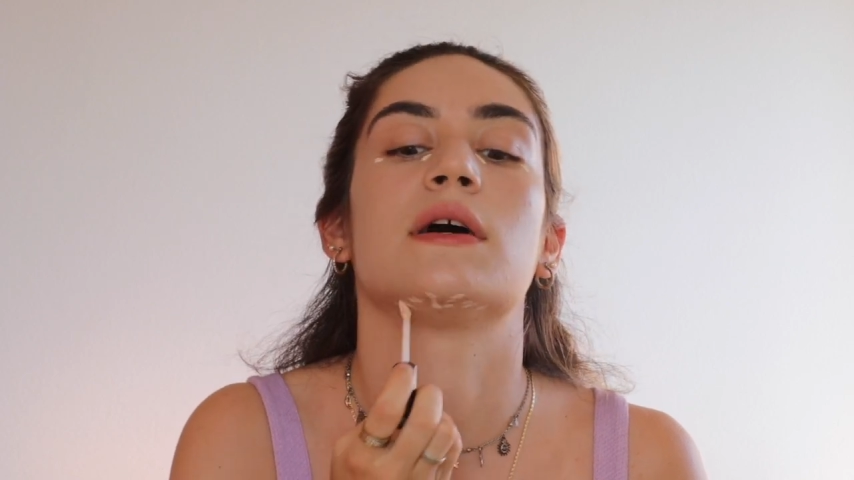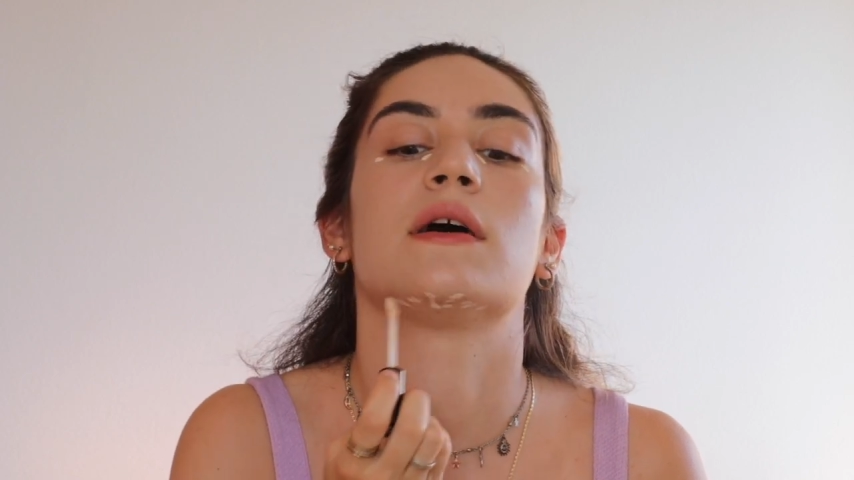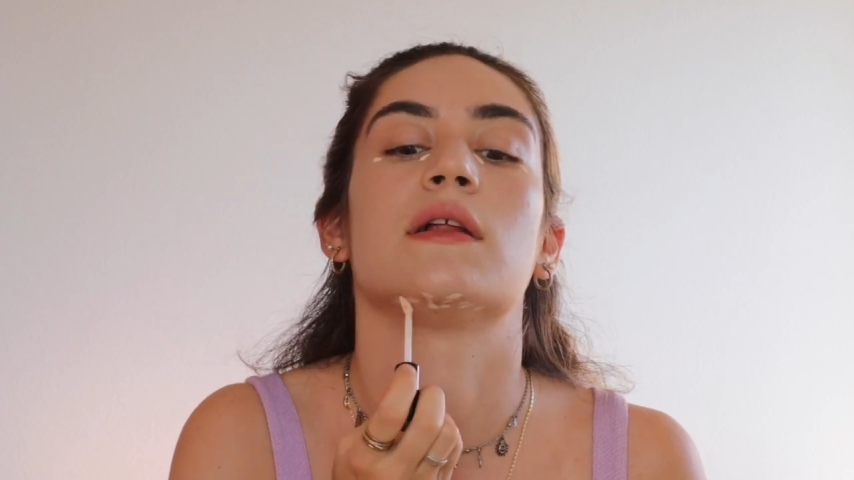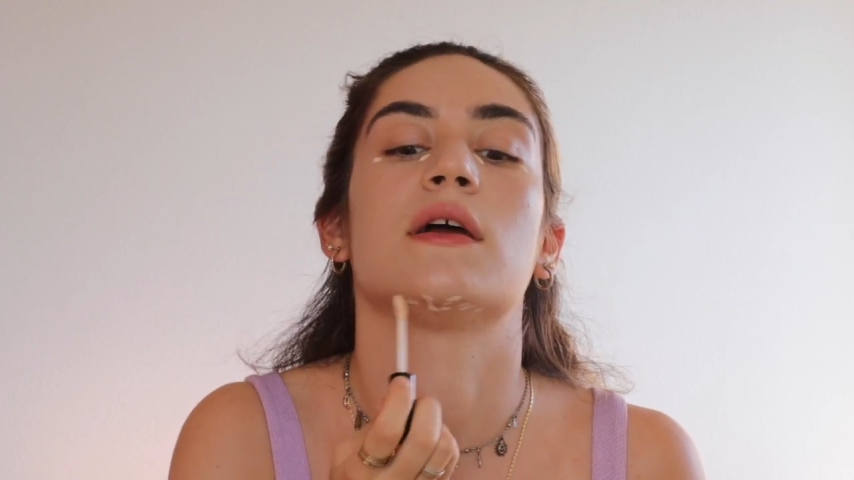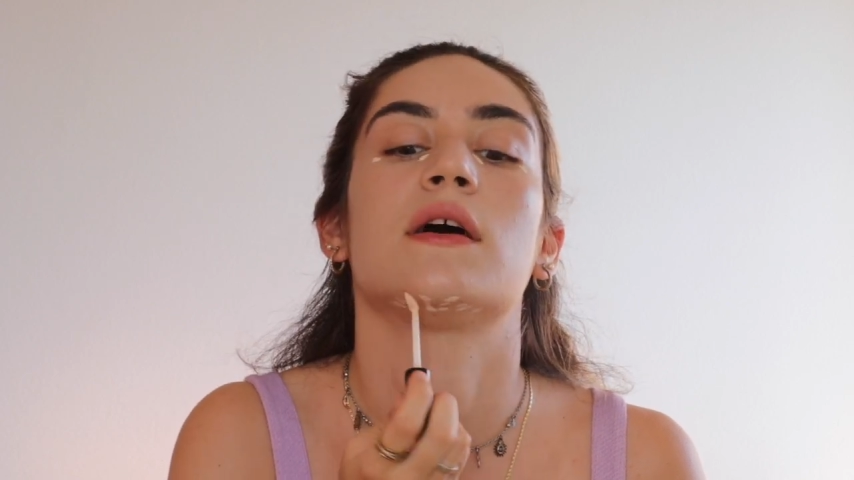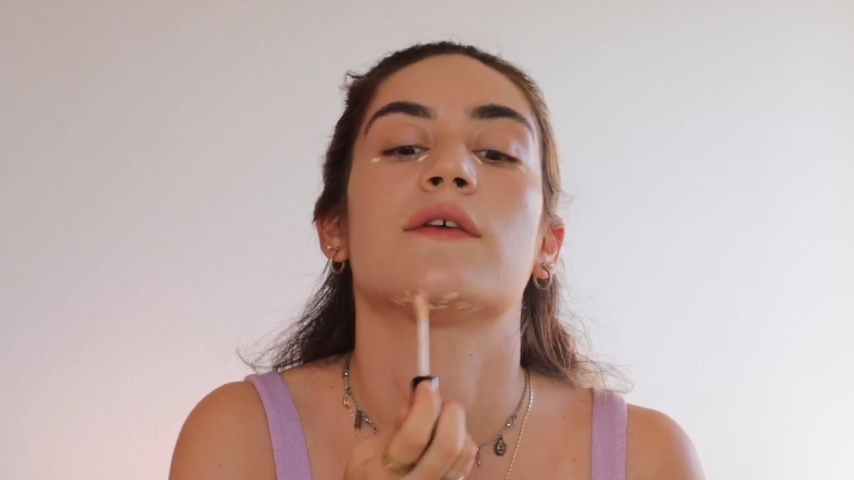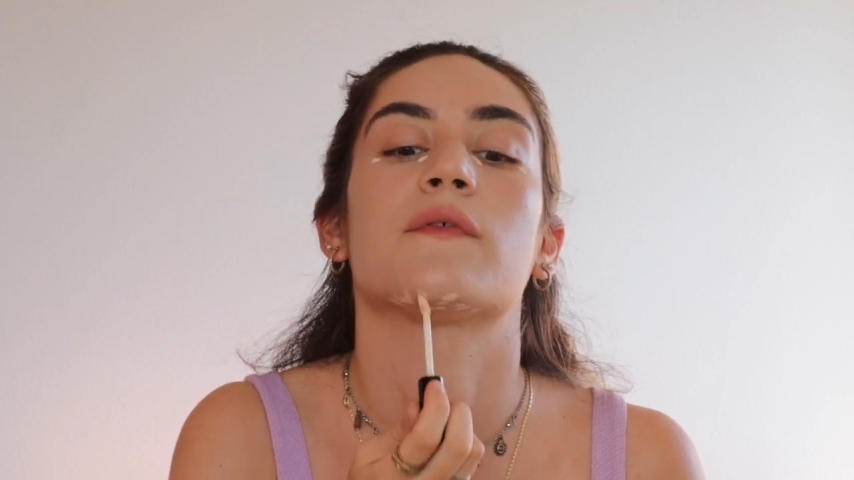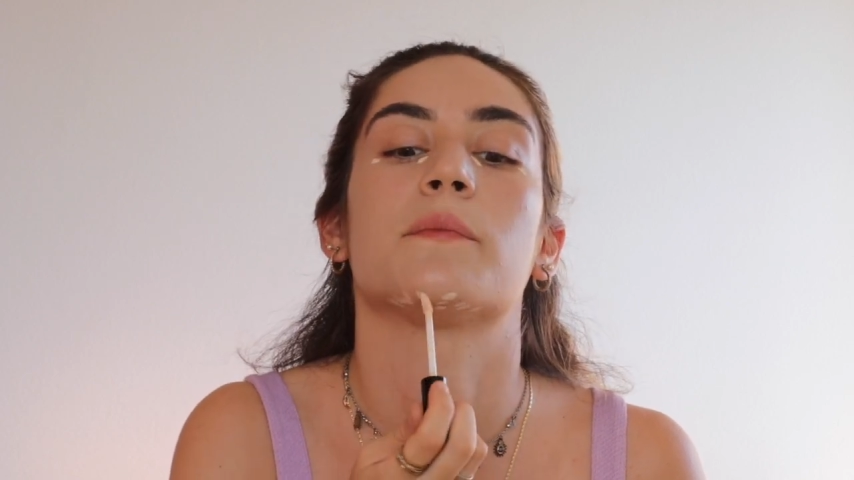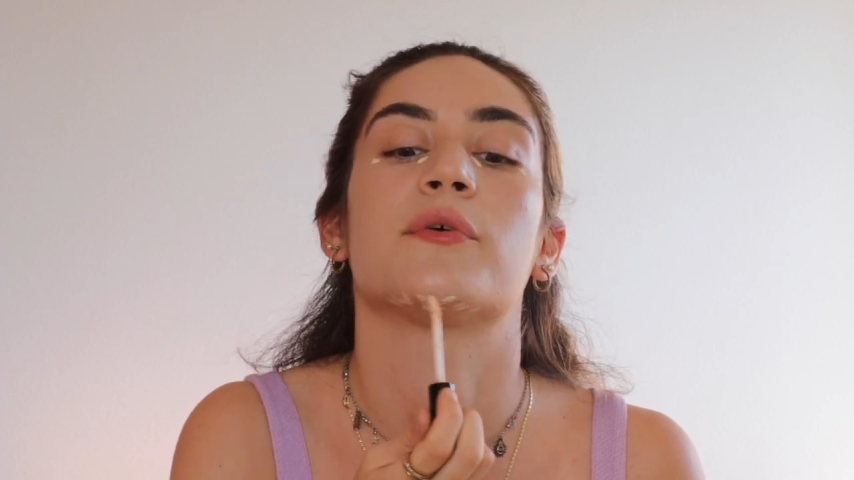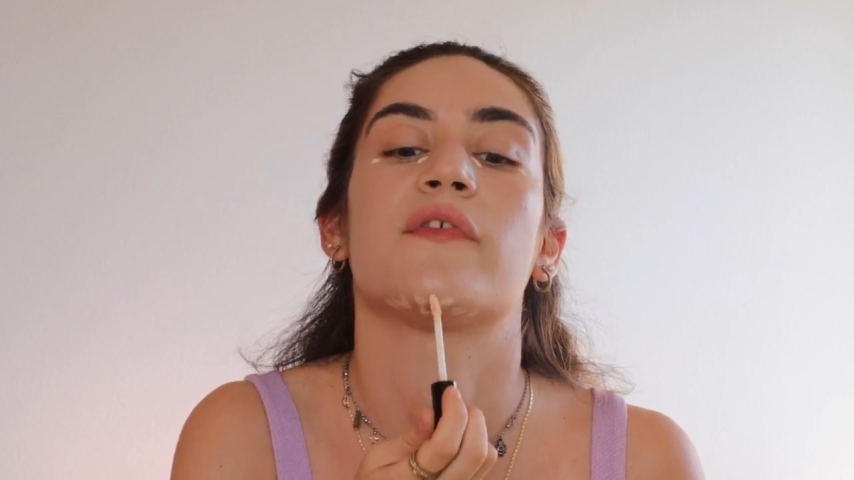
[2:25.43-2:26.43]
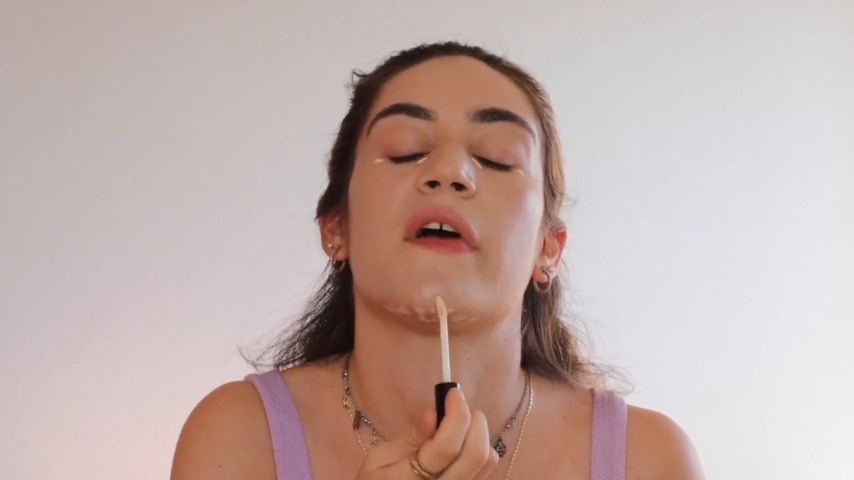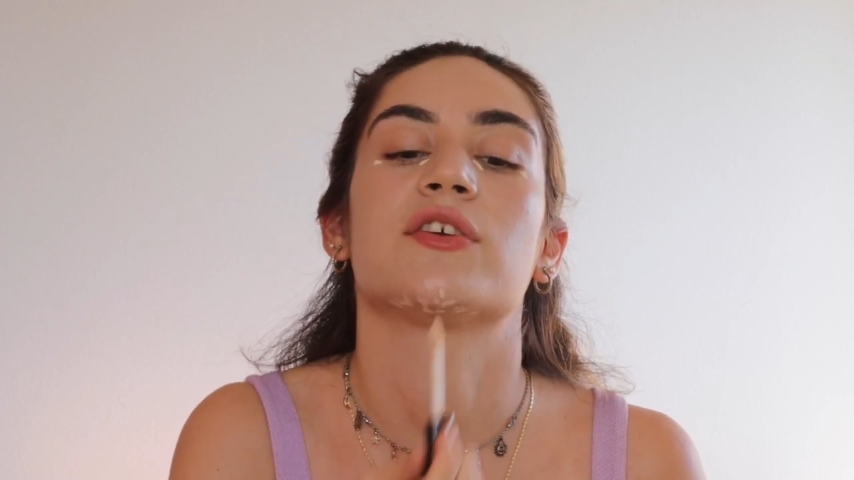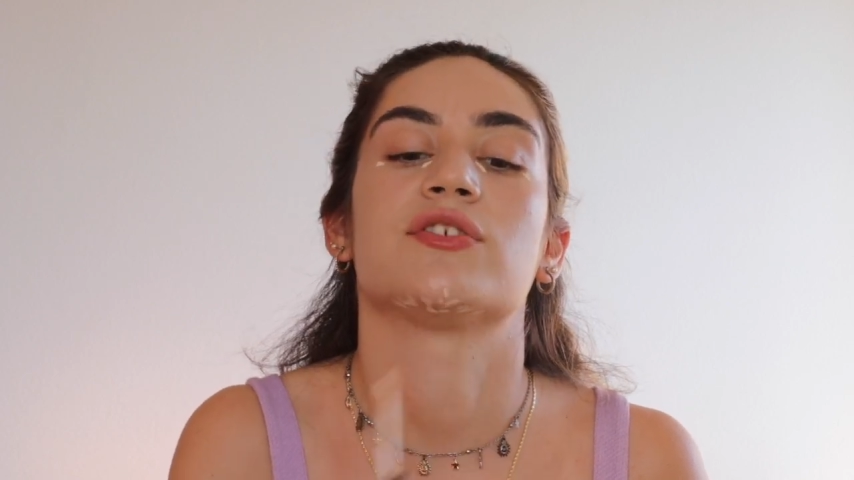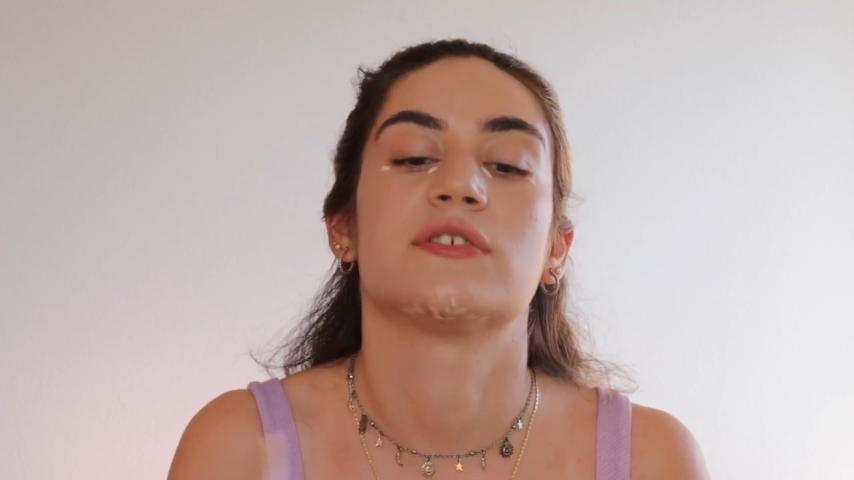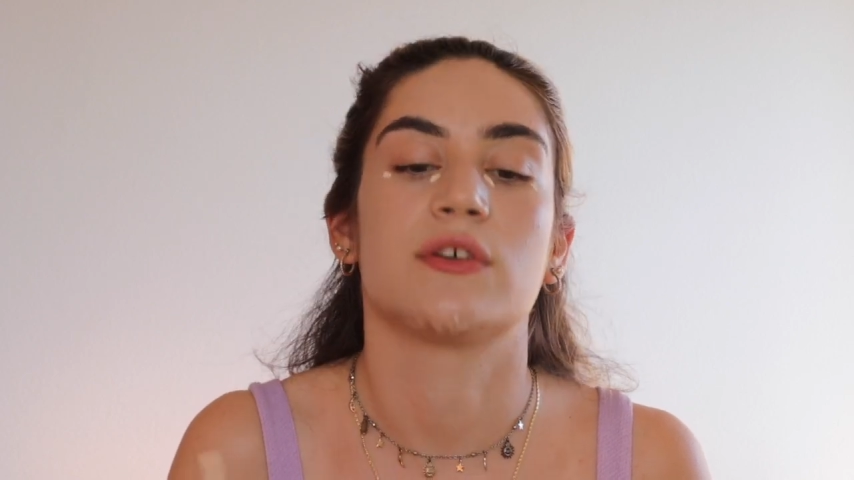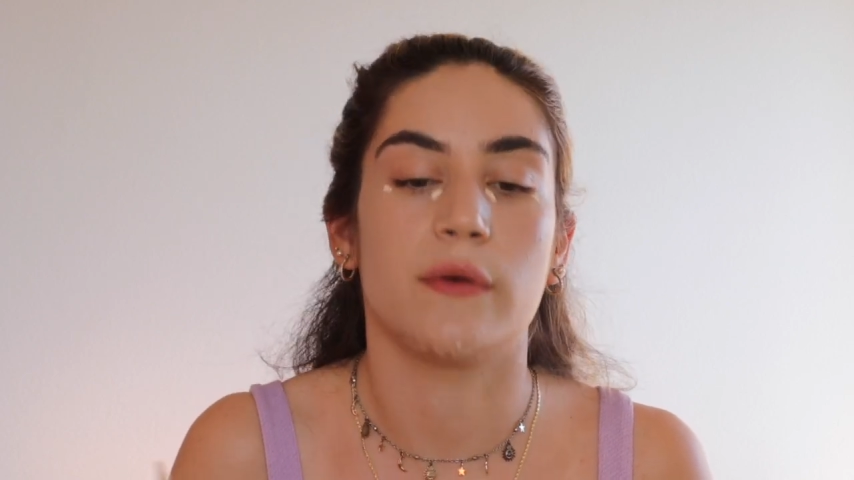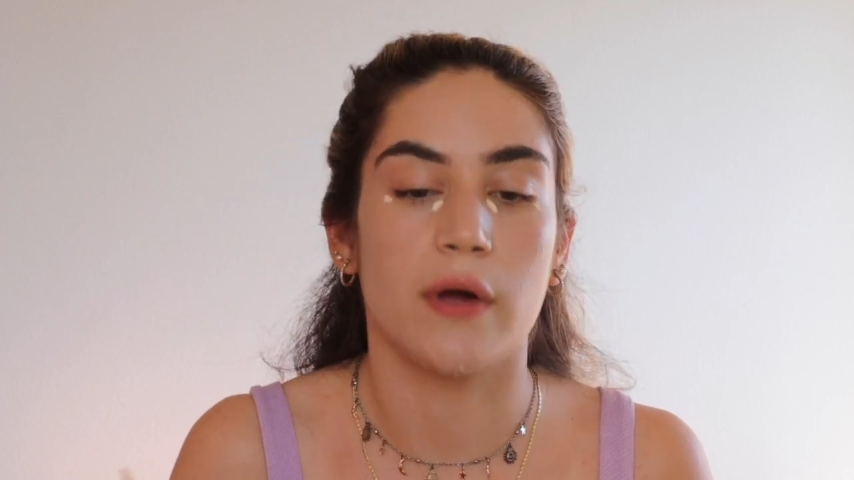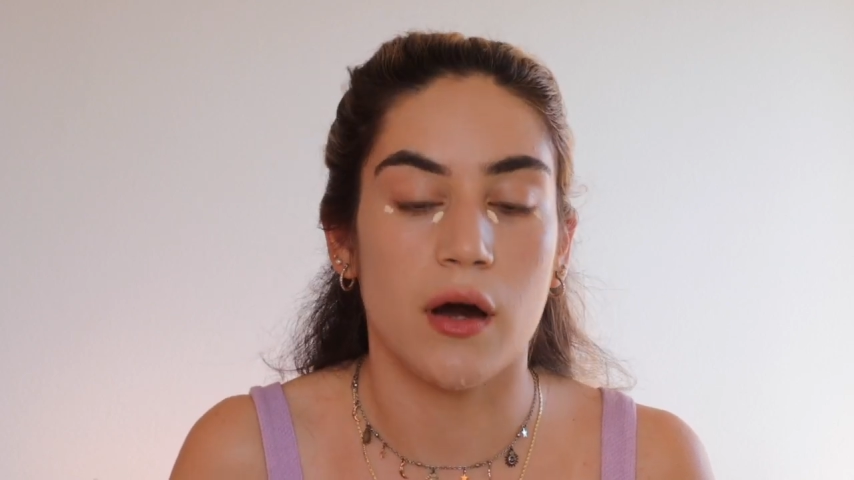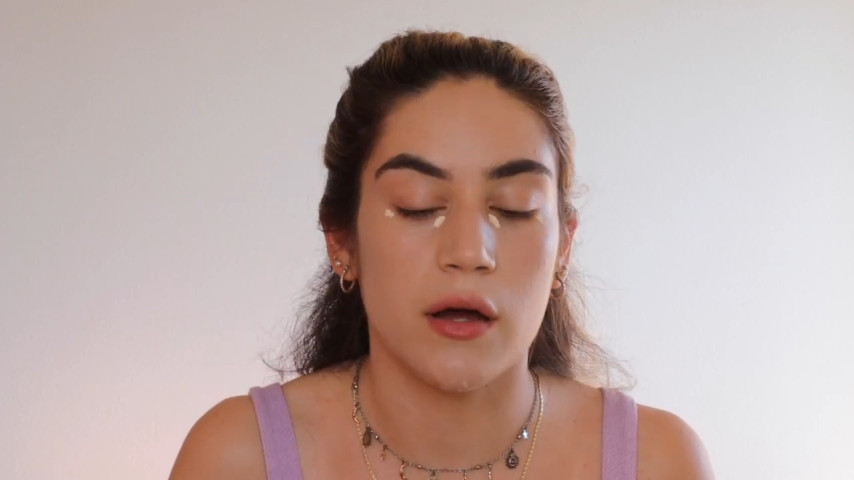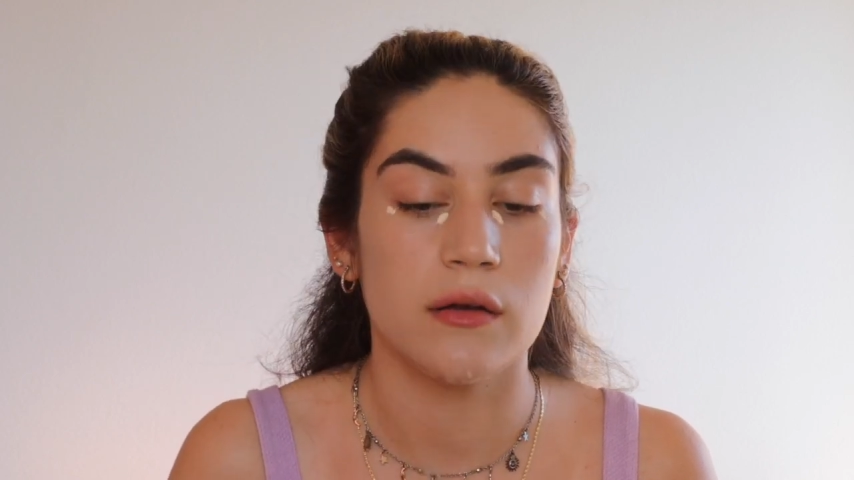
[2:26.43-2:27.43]
a lot of imperfections going
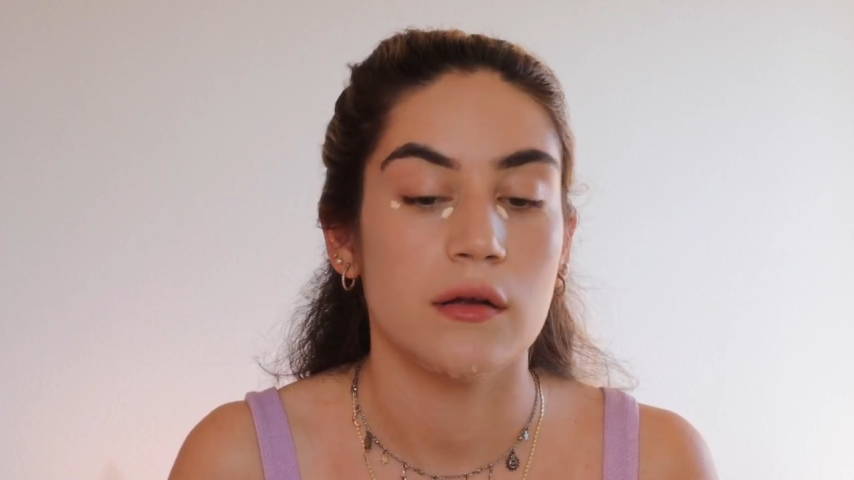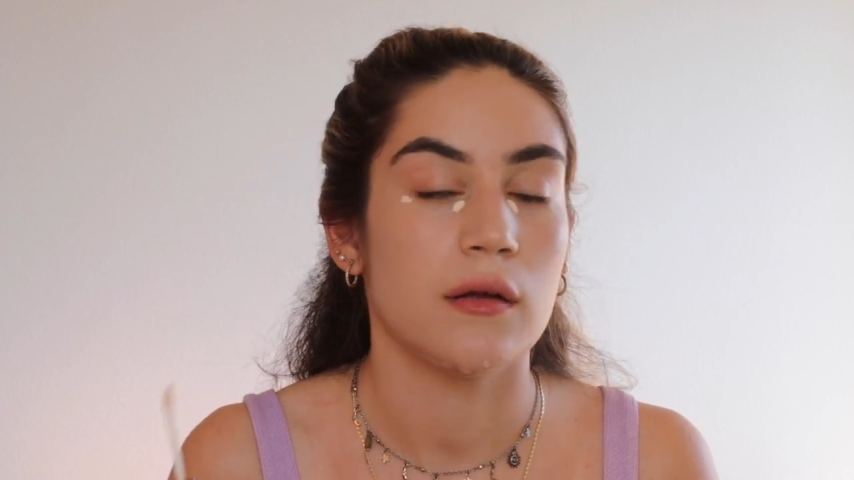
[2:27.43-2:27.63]
on,